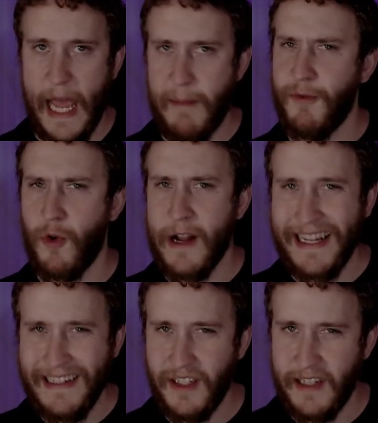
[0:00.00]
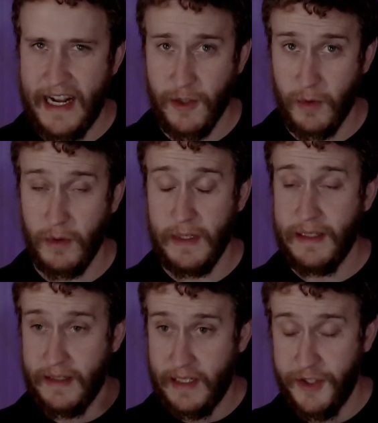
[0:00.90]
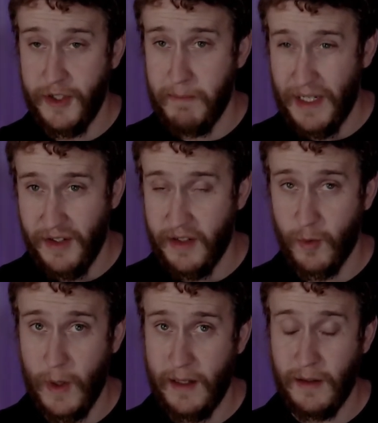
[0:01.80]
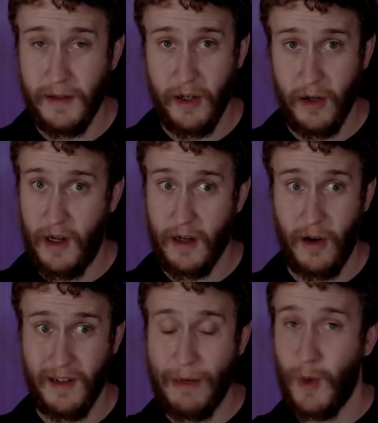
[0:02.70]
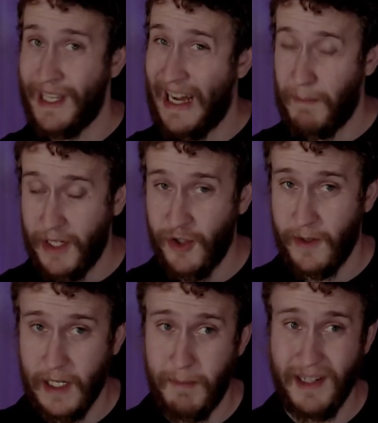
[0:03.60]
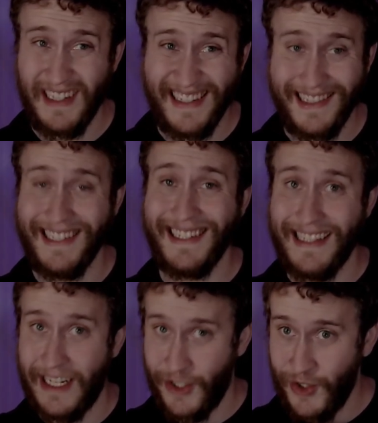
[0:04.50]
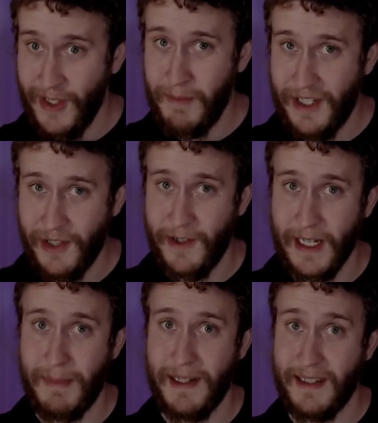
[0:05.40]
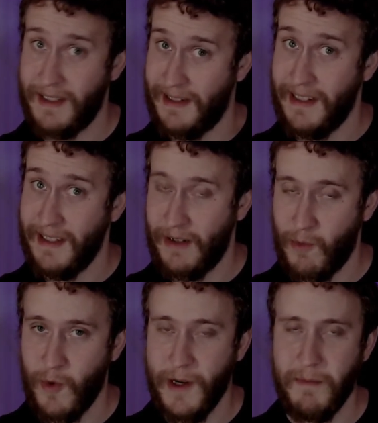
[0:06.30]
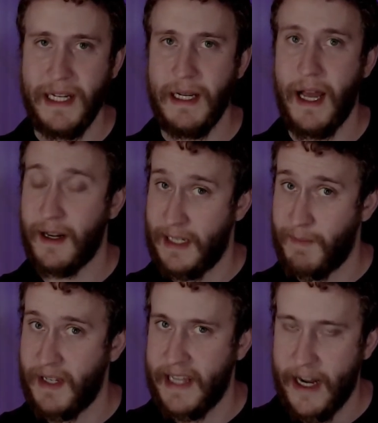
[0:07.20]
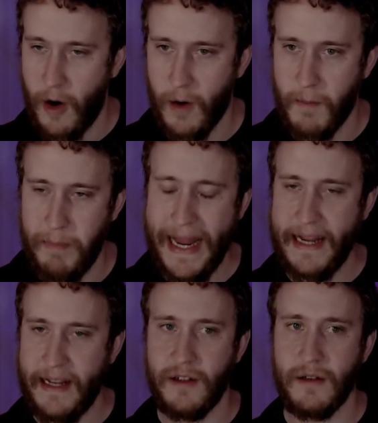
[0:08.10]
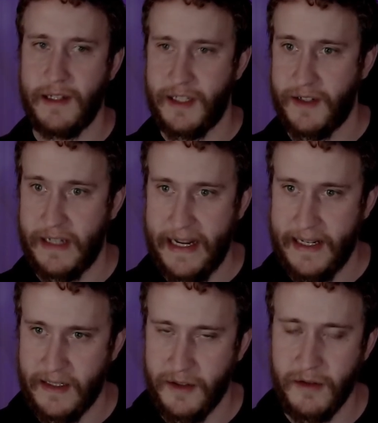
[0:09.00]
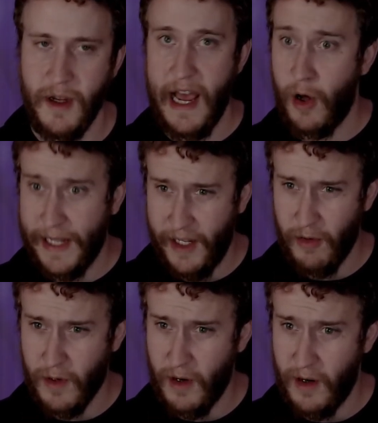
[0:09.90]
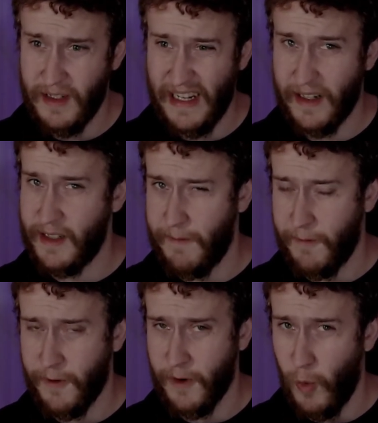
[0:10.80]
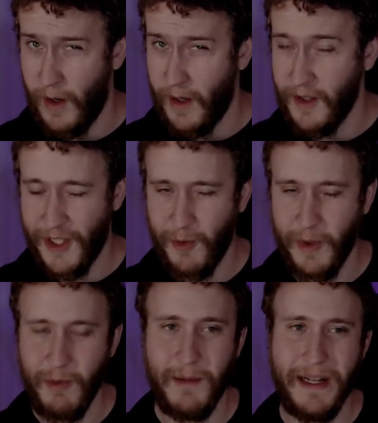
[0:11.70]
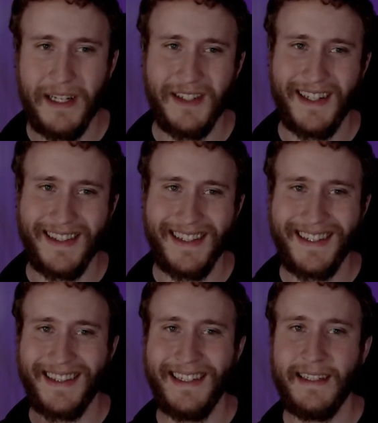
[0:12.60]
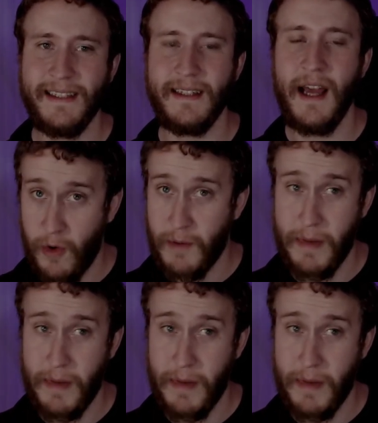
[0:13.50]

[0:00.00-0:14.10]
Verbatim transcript: And before I get into the actual list, I should mention as well, there are a lot of cards that will not be showing up on this list that should be showing up on this list, or would be, except they are banned, such as all hero cards except for one, which we will mention on this list. Lord